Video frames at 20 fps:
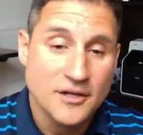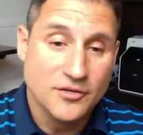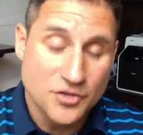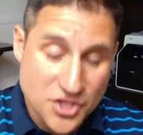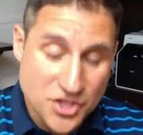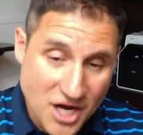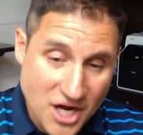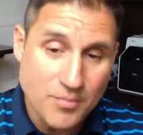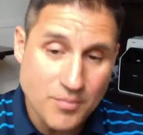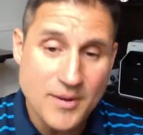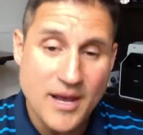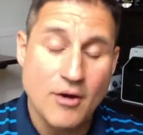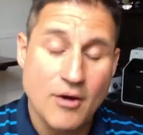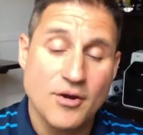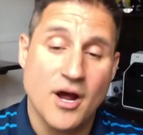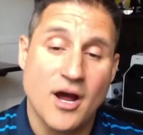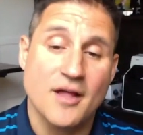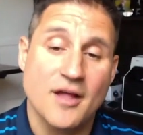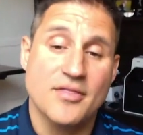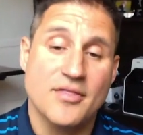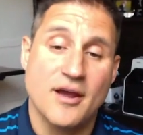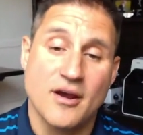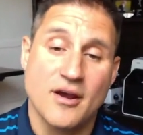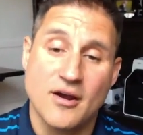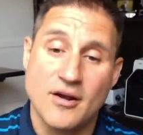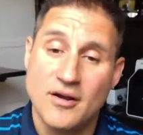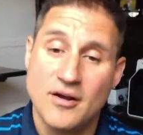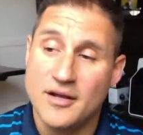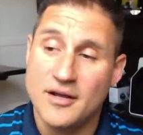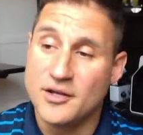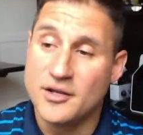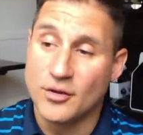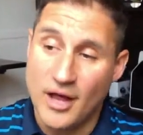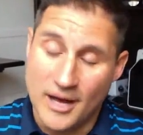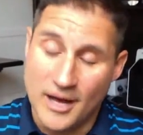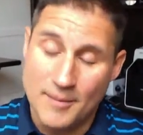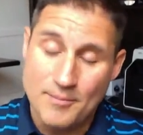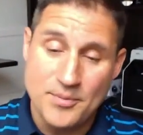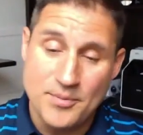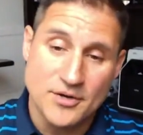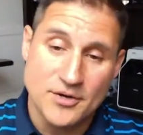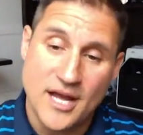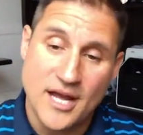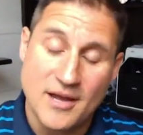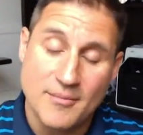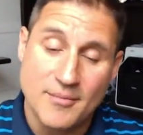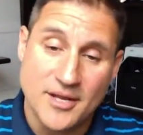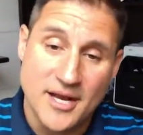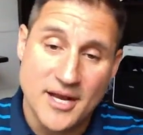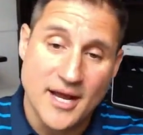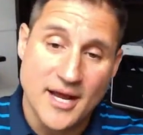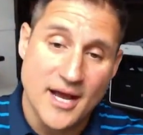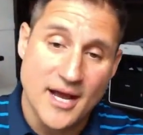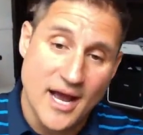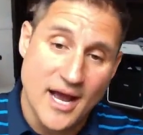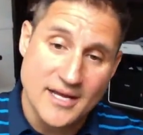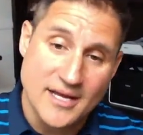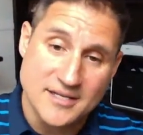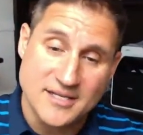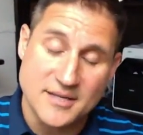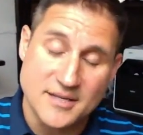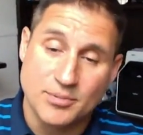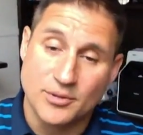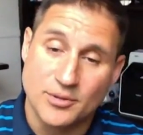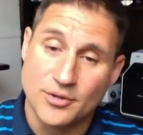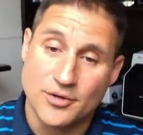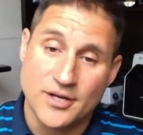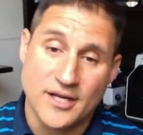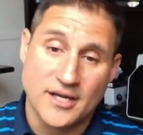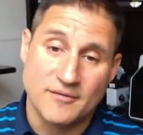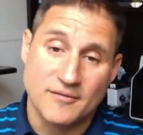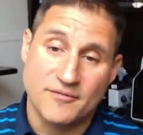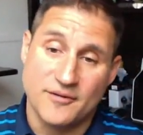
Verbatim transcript: So check me out on there. You'll up your game in AI and deep learning,